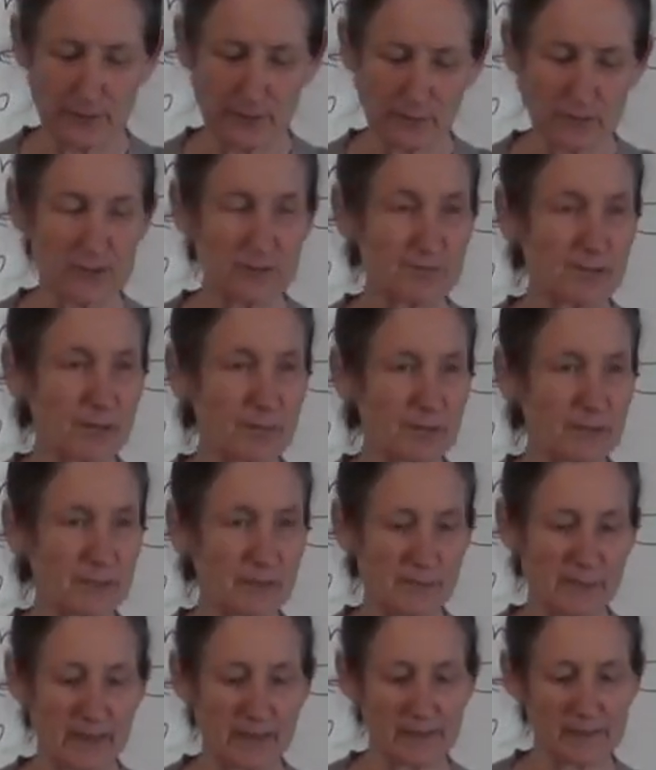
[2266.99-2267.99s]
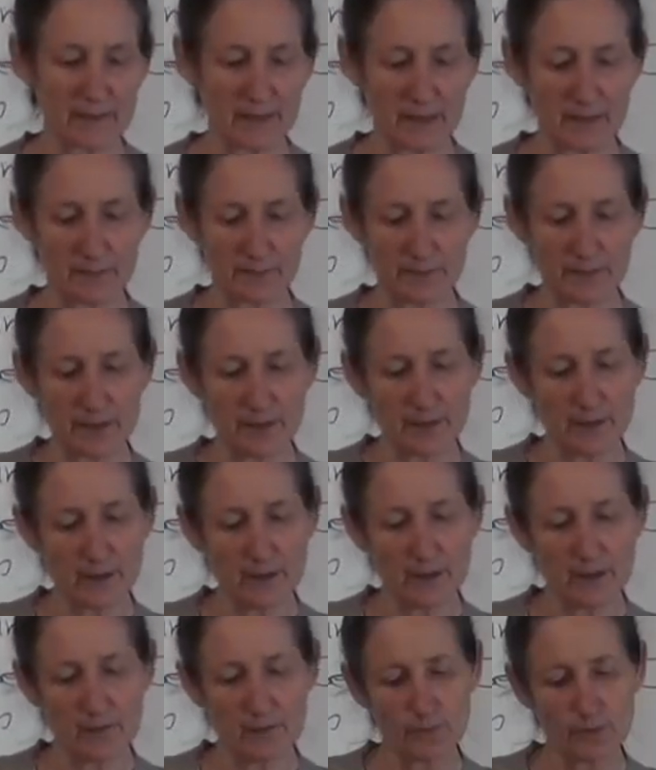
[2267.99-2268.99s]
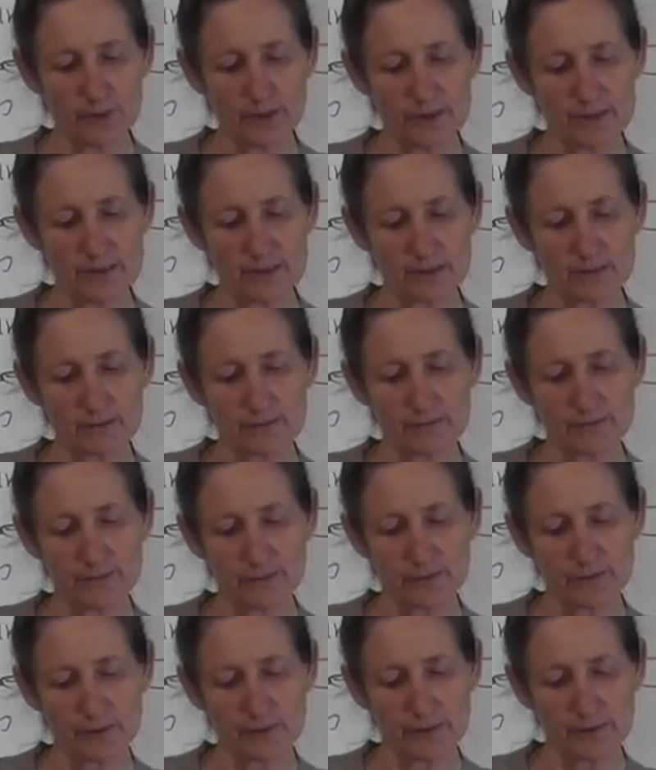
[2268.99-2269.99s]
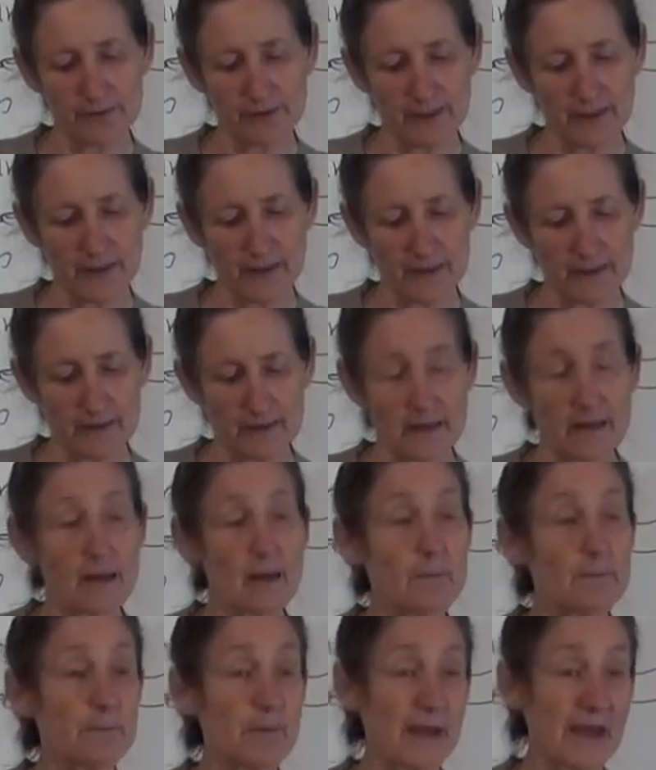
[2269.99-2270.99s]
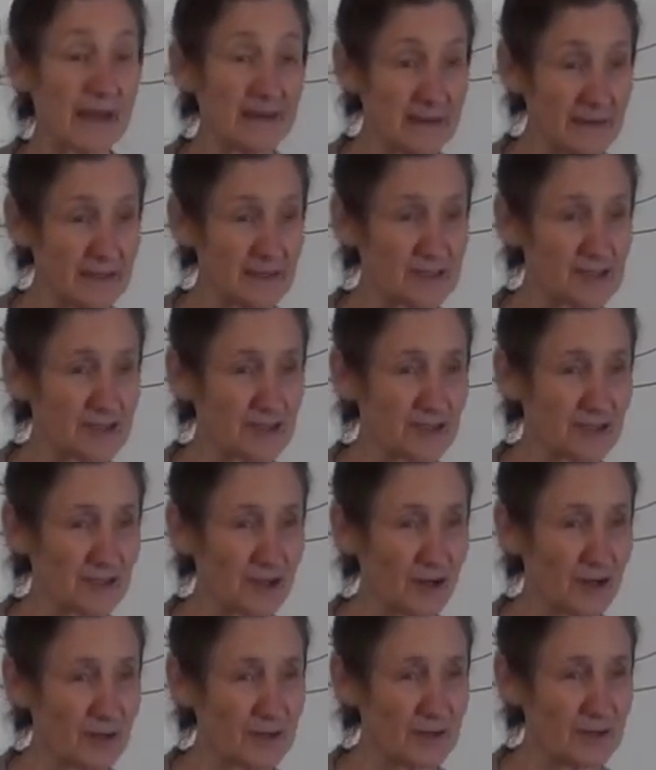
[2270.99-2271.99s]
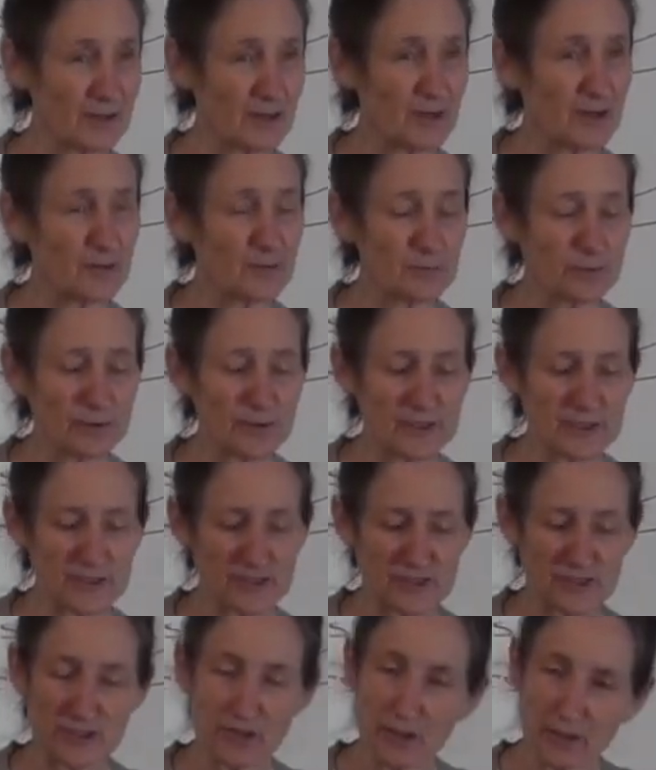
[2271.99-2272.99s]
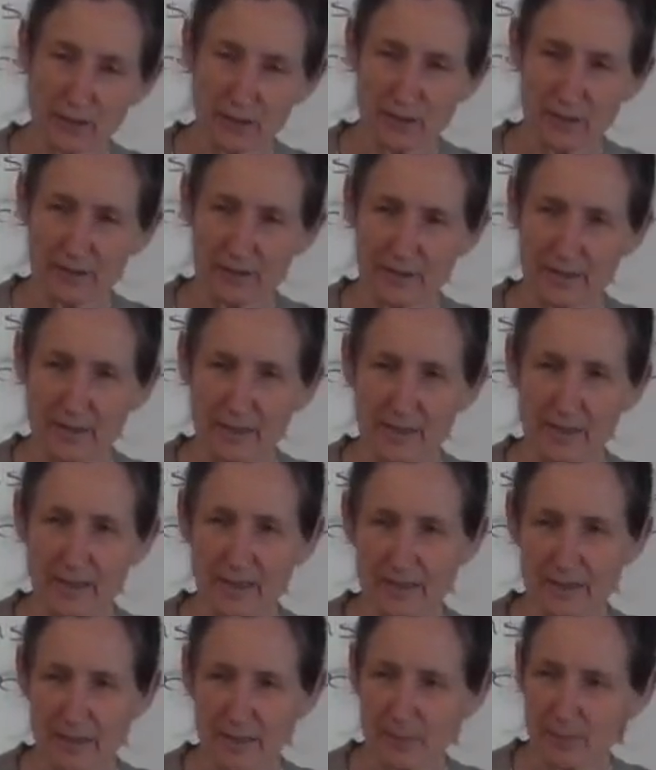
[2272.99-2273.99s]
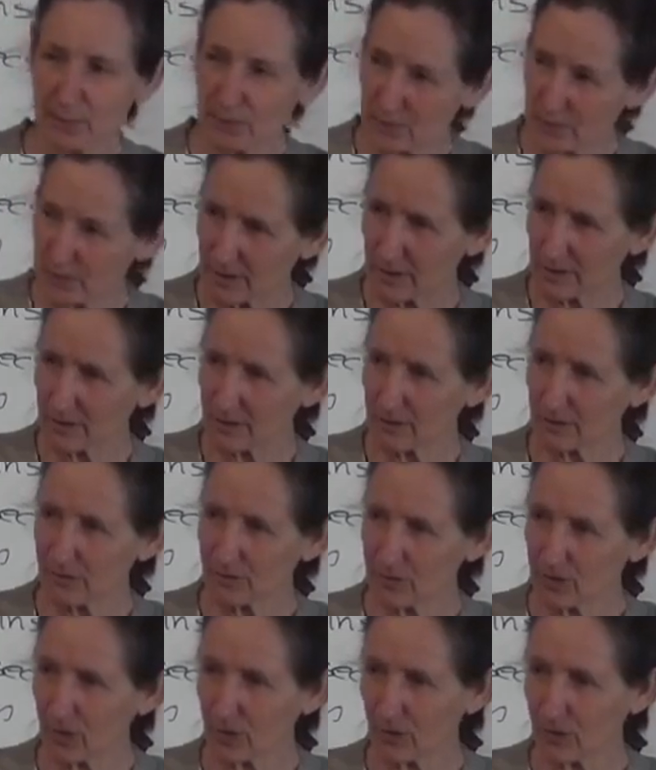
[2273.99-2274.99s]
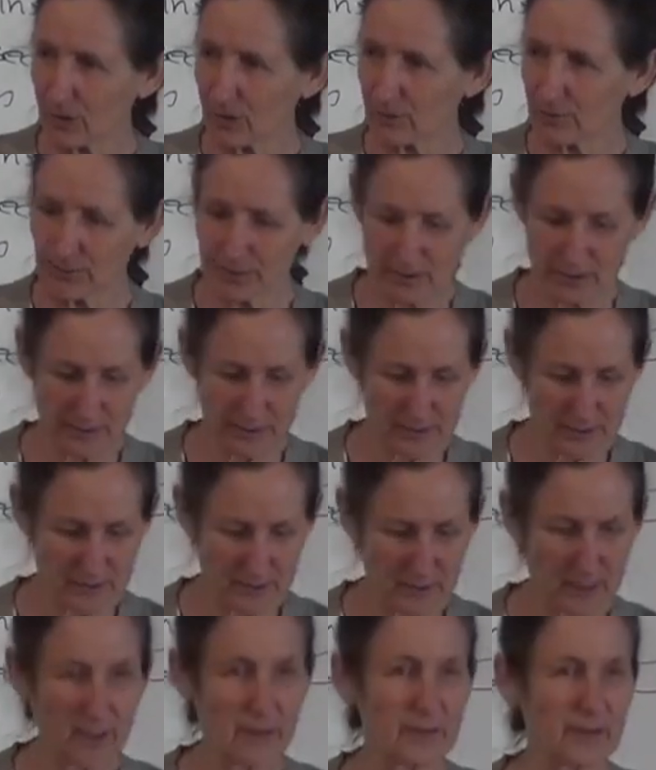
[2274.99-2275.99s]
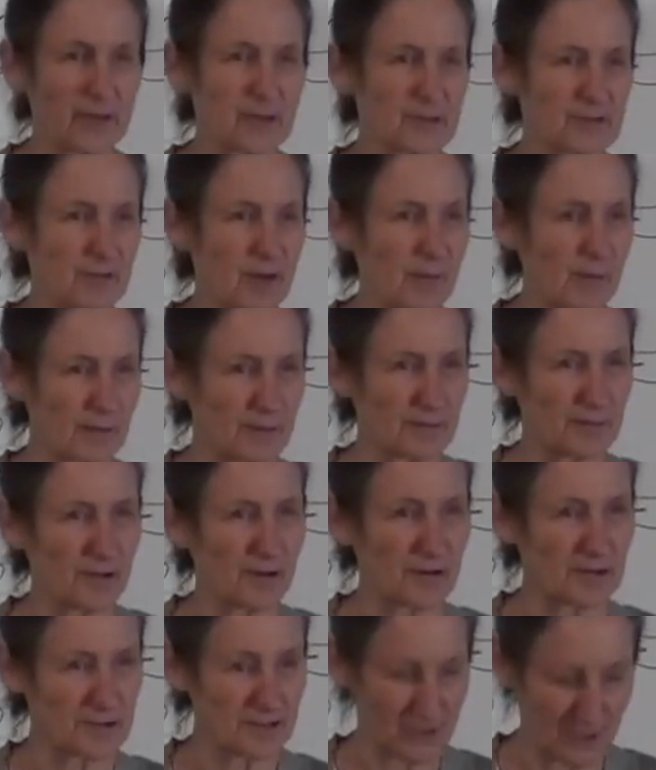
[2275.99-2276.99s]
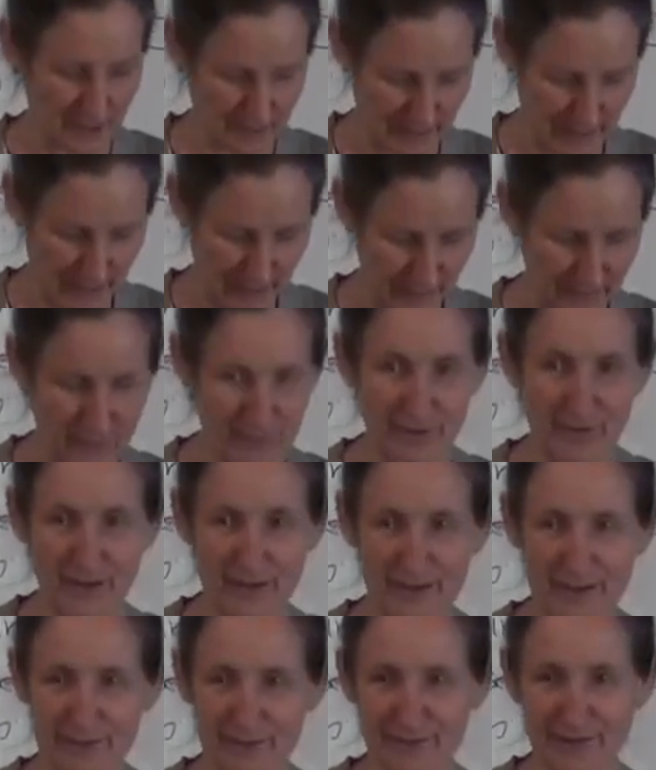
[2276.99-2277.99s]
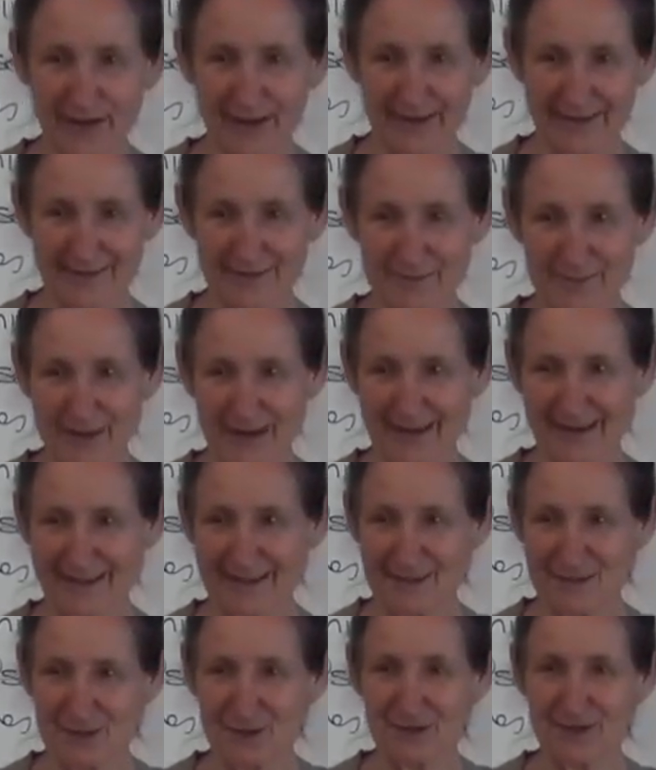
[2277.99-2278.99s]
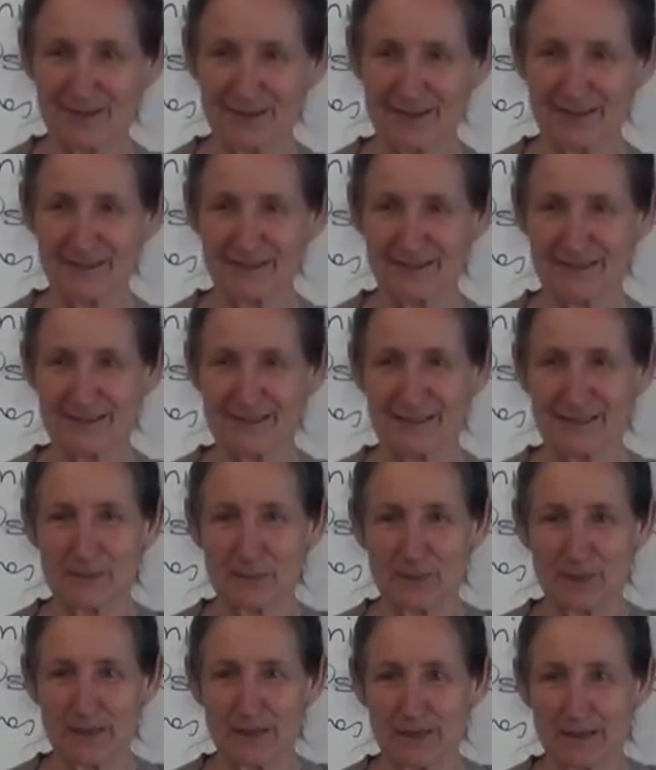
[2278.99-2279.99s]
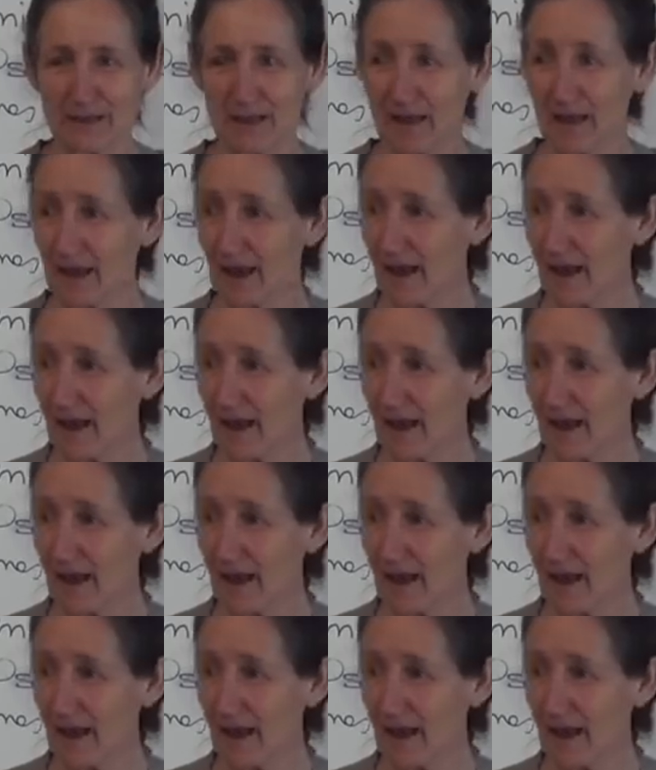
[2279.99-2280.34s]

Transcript: It was probably about that big. Put his little foot on there, bandaged it on, put his sock on, and then put the little croc on because you know those rubber crocs you can have a fairly fat bandage on and it'll slip in.